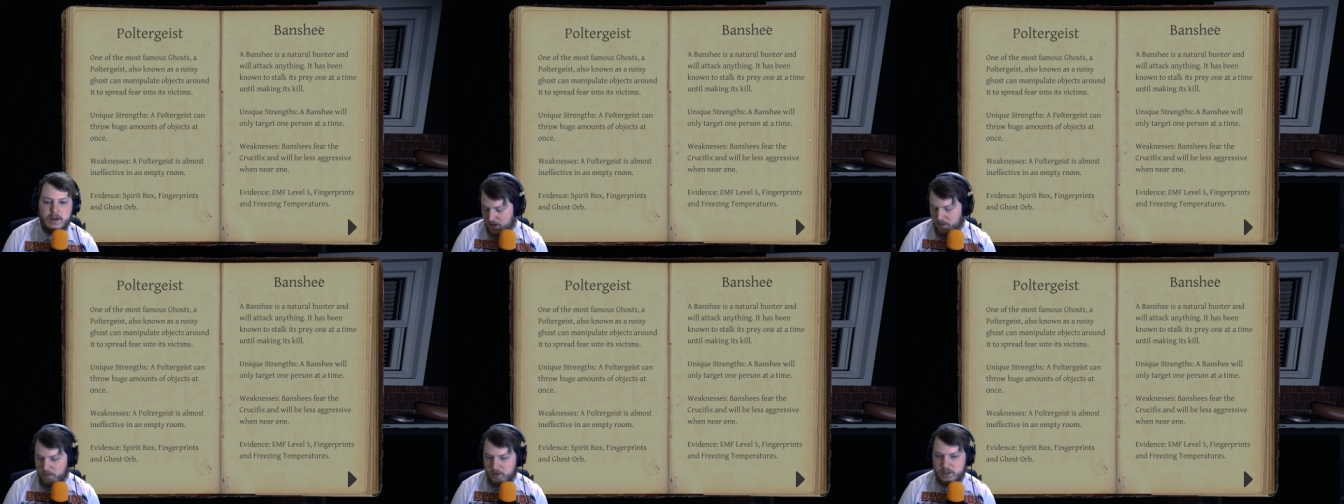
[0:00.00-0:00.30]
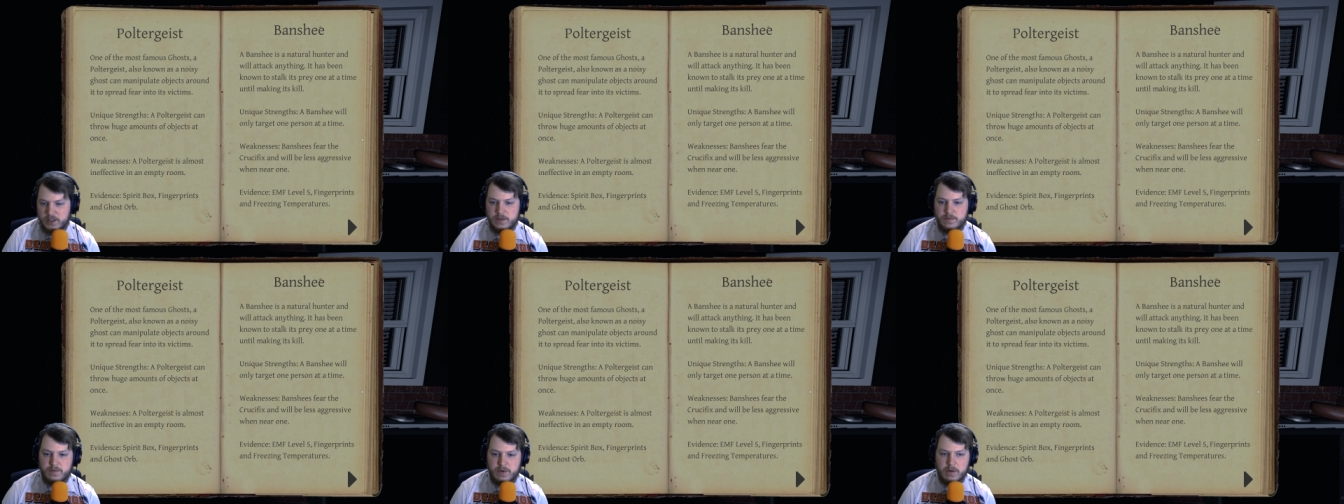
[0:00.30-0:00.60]
which
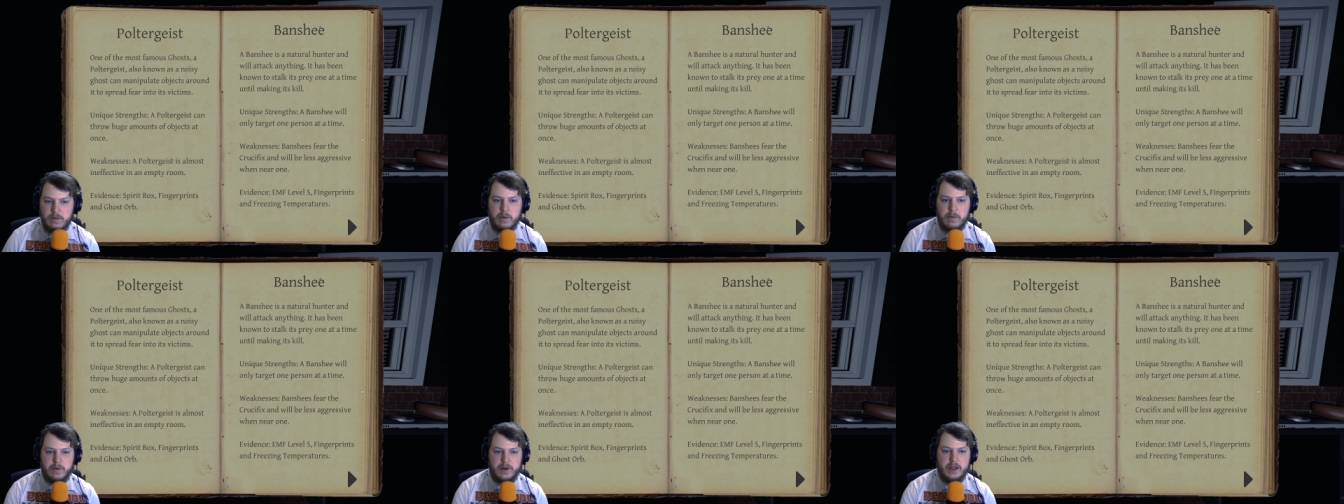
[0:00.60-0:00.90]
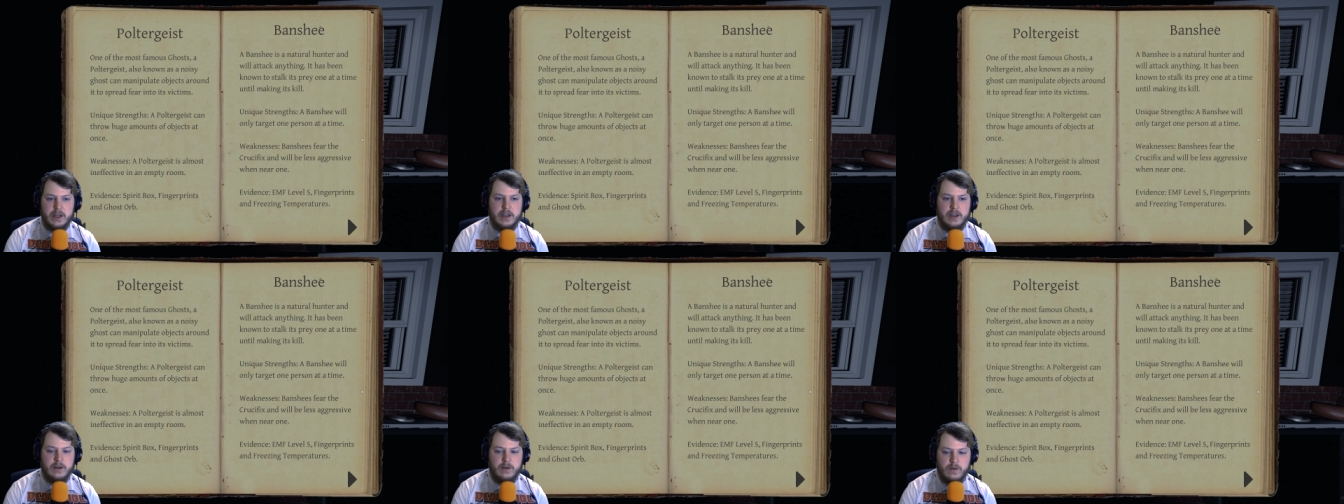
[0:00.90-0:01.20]
is
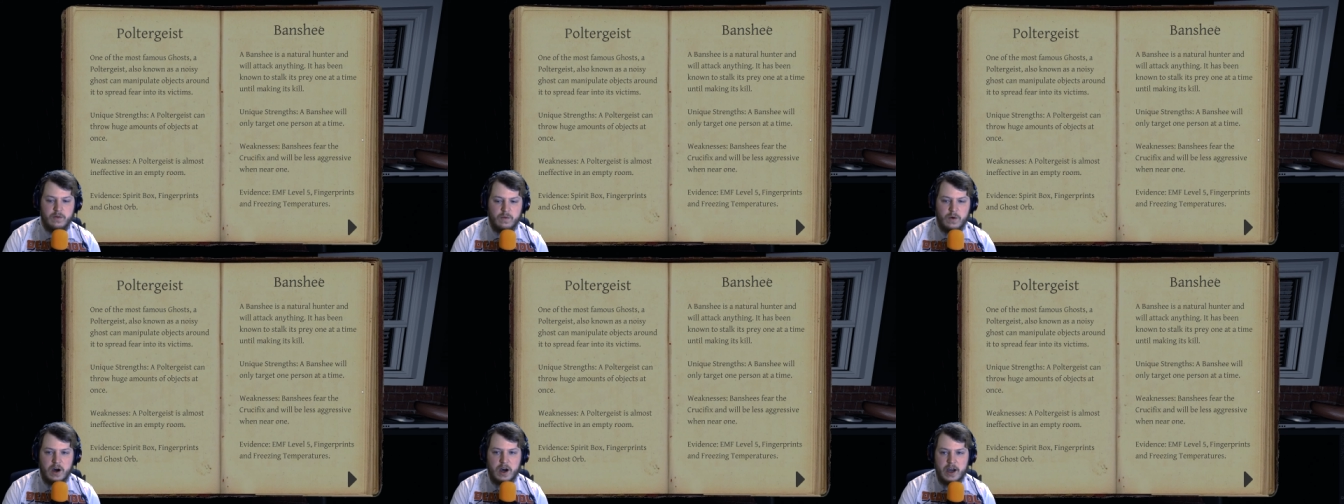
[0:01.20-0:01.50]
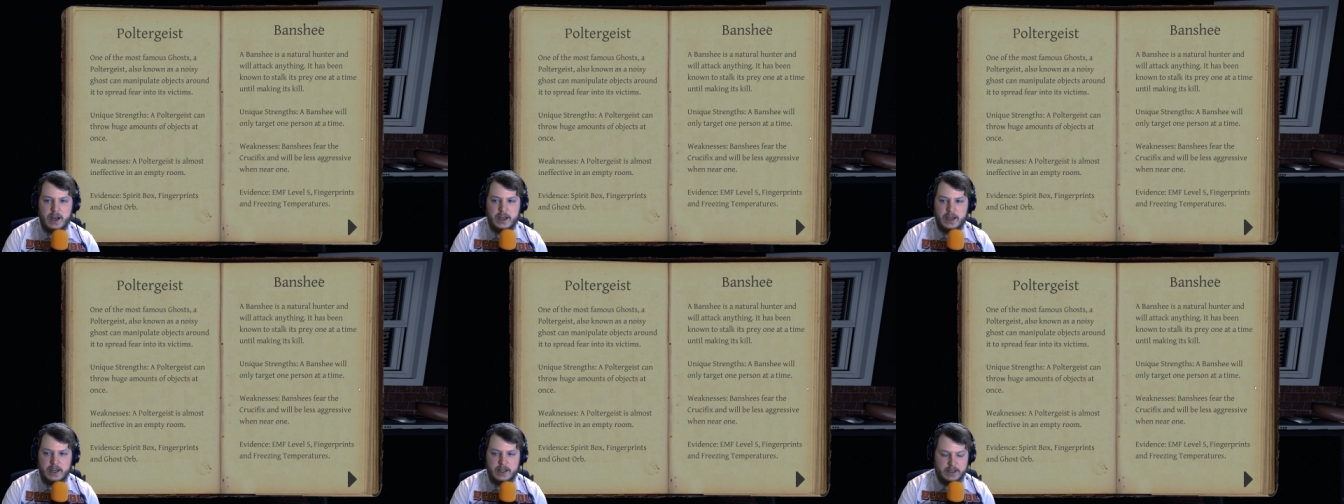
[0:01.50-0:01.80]
probably
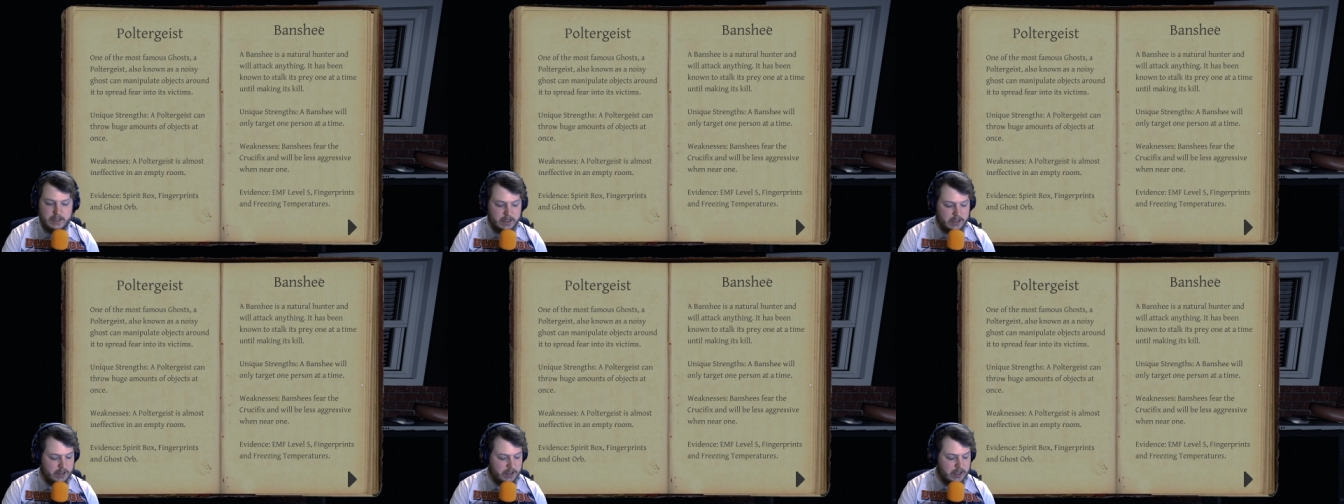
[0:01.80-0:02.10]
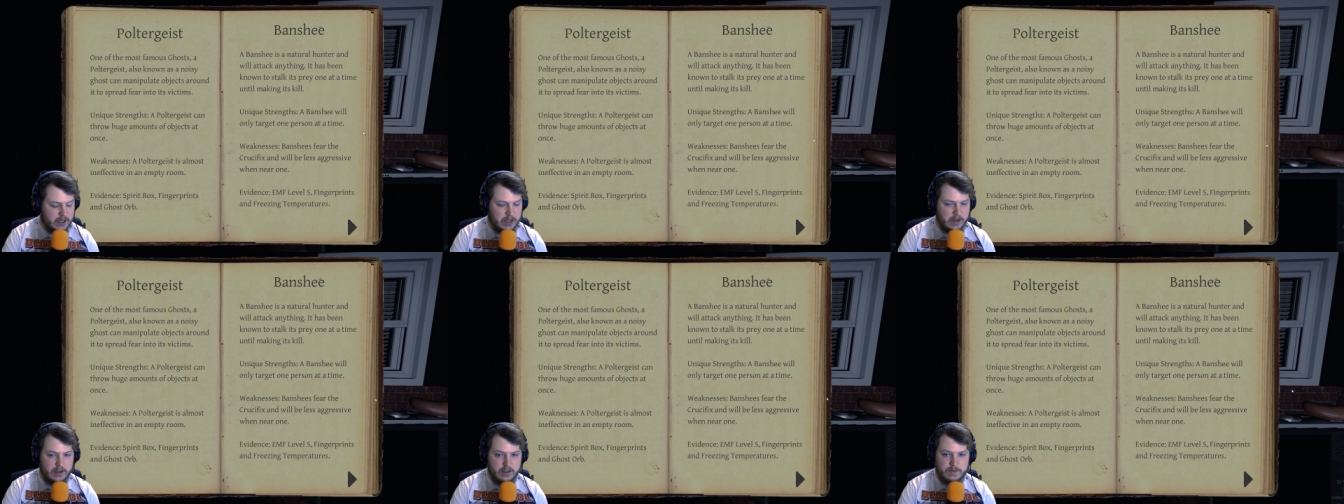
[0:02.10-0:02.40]
why it didn't
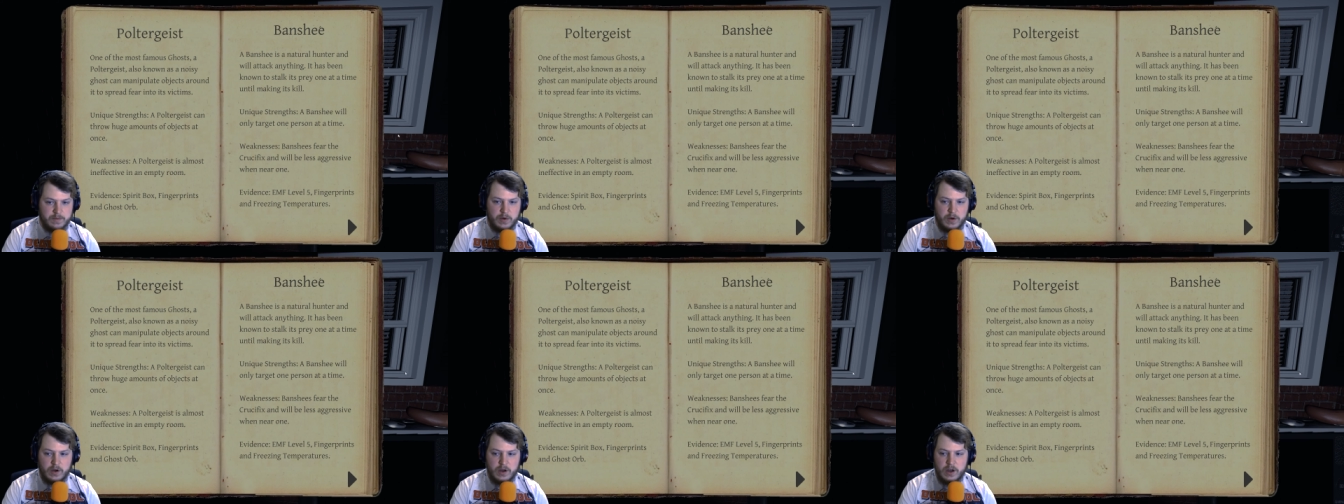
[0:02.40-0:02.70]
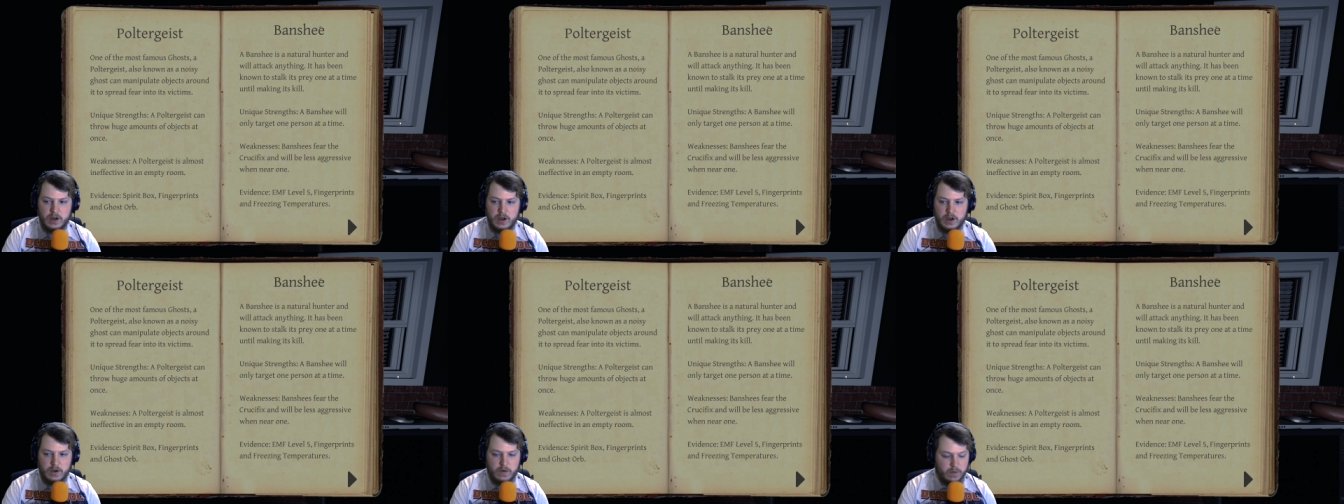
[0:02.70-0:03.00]
kill us. But
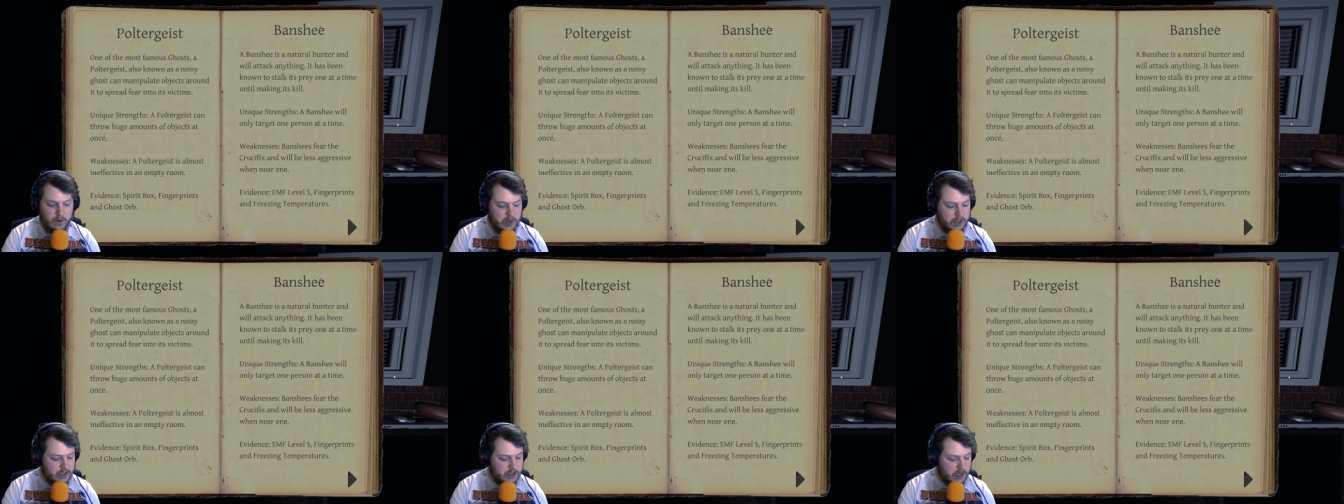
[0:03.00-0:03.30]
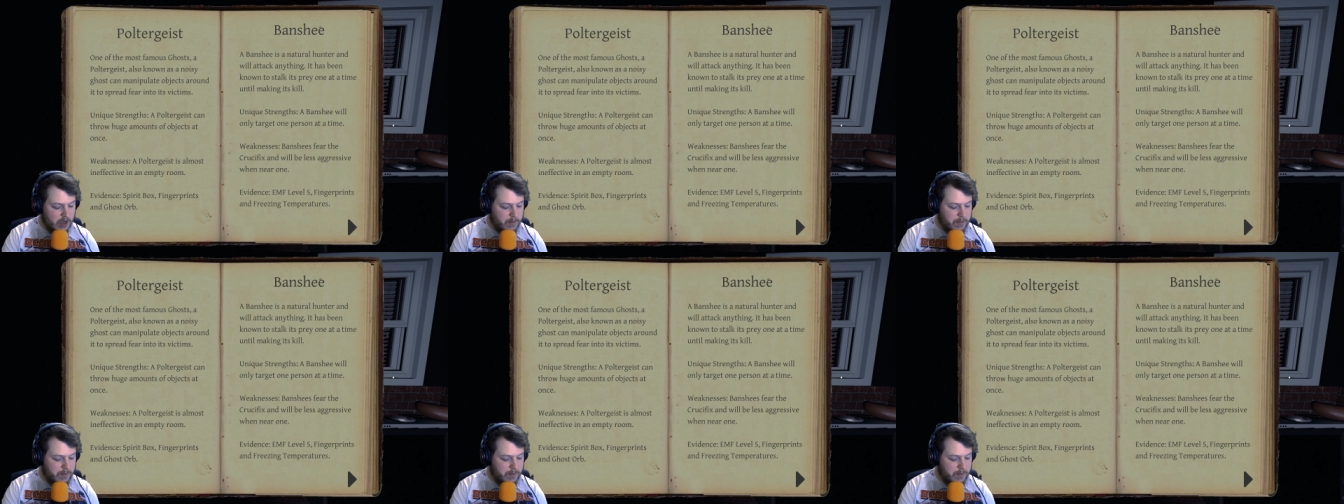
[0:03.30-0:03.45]
we need to go